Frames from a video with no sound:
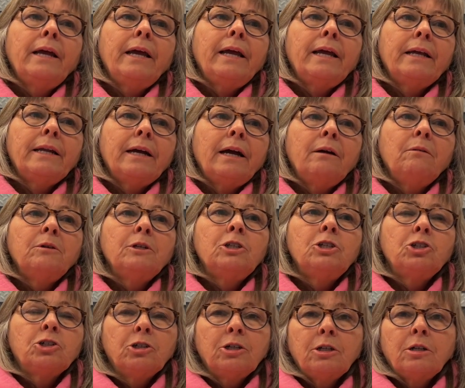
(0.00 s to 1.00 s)
and I would
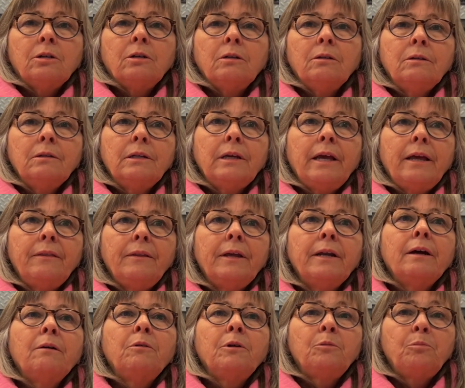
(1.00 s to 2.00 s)
journal, and then
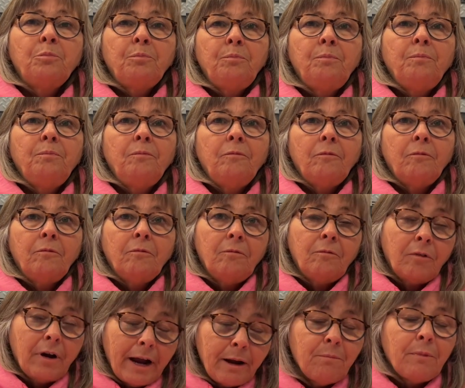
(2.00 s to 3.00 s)
I would
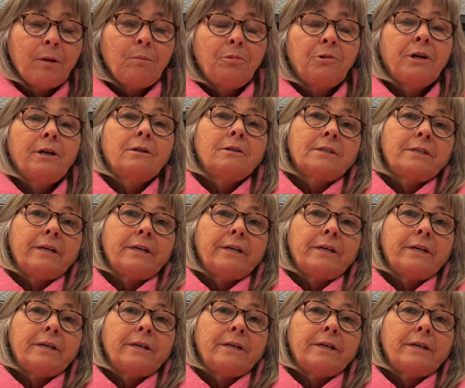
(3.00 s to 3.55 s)
write my prayers